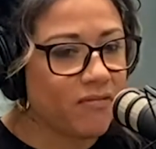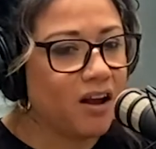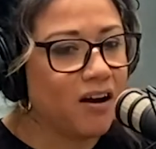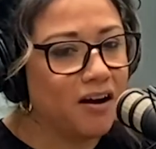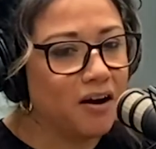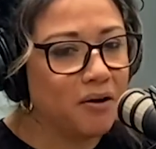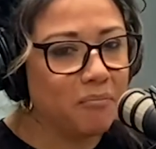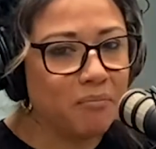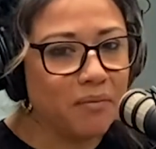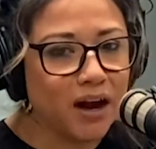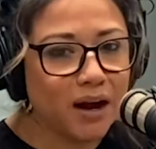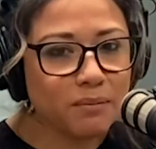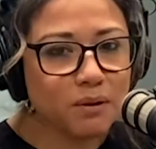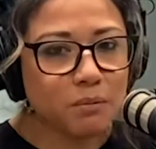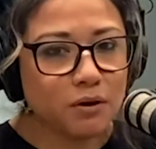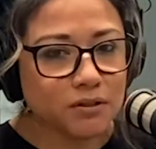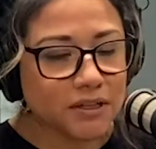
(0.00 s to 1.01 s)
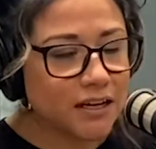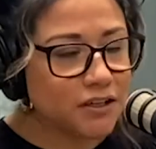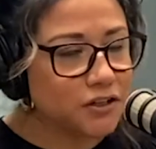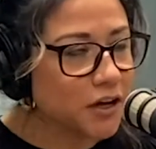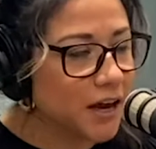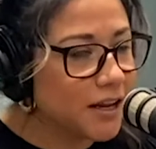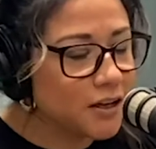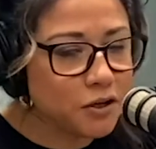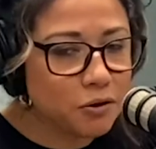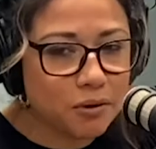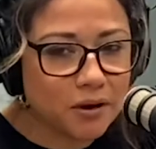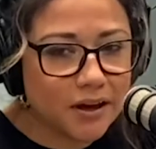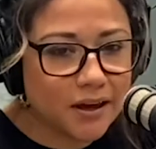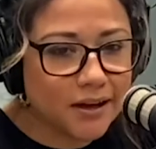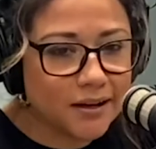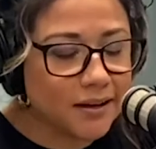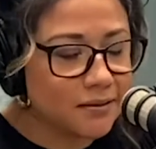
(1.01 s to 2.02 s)
I'm the most educated you can
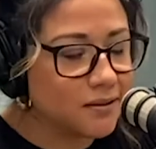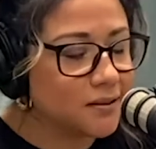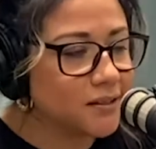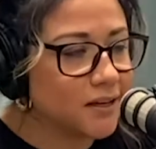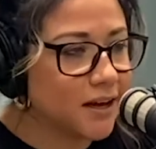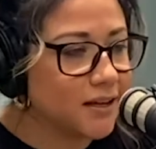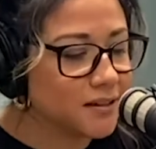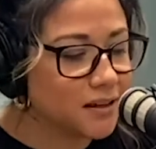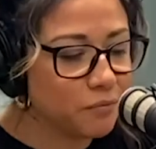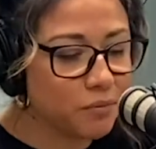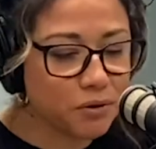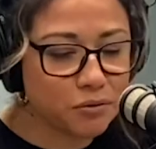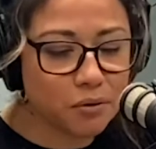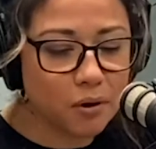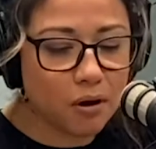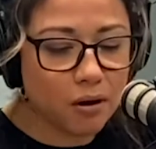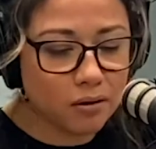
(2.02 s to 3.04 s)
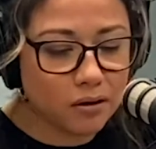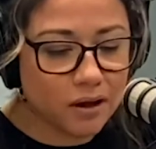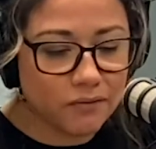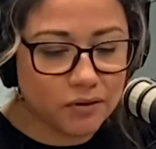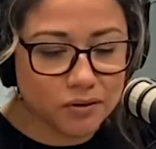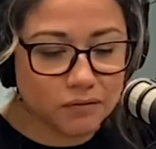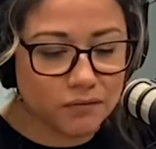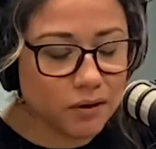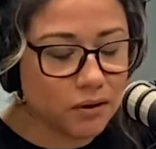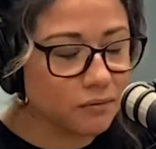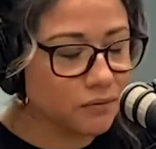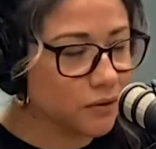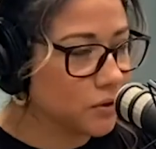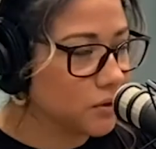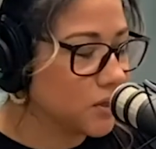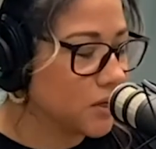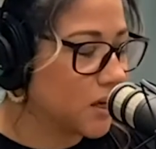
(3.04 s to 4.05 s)
get in the States. I went through all levels of
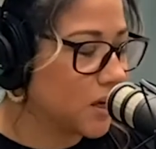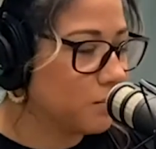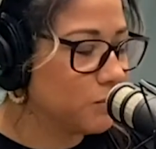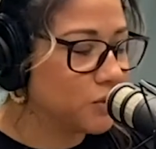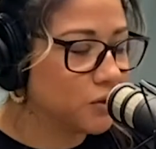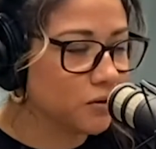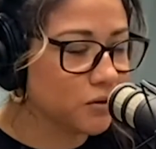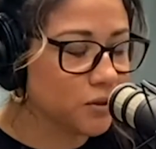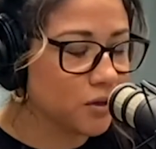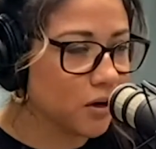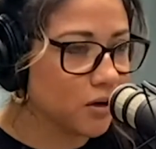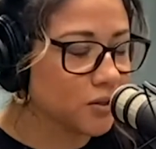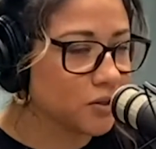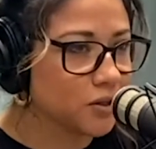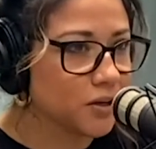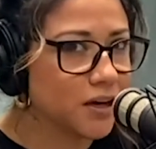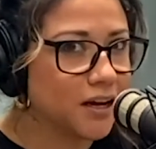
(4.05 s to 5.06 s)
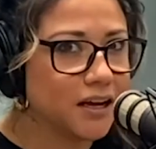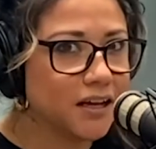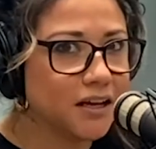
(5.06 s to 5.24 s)
university. I'm a Juris Doctor.